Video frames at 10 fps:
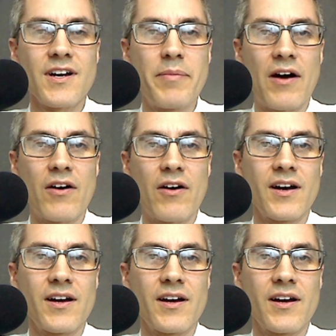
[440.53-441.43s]
about
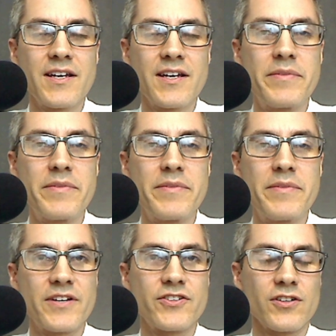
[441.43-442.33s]
uh, getting a business
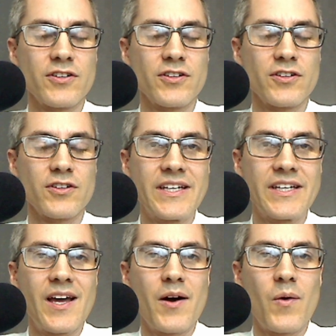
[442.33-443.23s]
mentor quickly
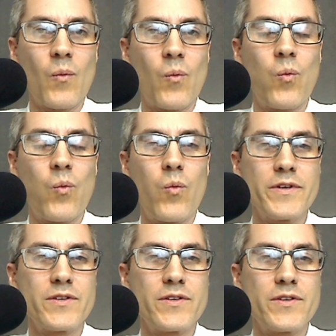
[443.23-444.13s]

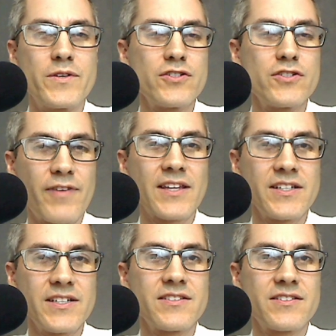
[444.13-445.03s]
did you
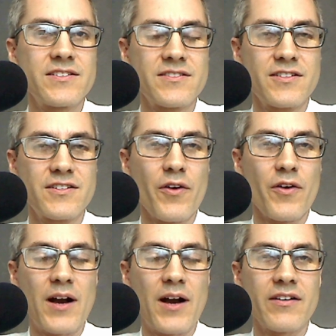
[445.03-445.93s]
finally go
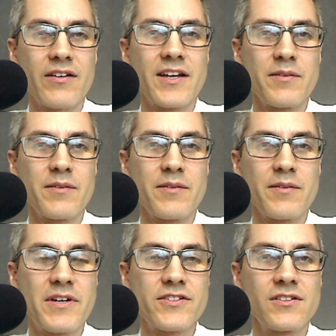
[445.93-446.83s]
that route and get a business
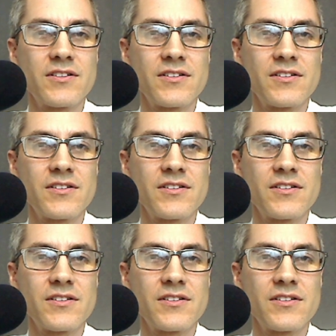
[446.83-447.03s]
mentor